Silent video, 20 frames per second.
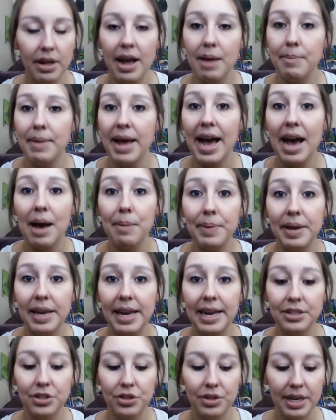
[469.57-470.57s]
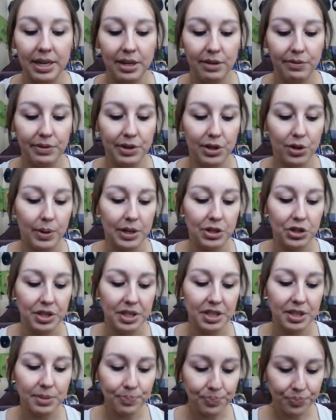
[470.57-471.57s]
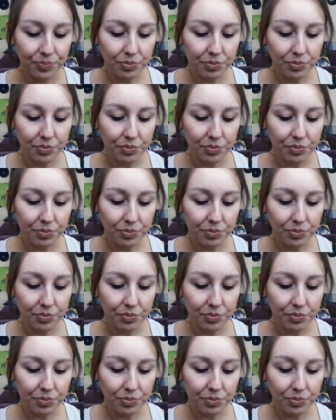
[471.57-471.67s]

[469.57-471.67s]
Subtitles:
I'm happy to answer any of your questions.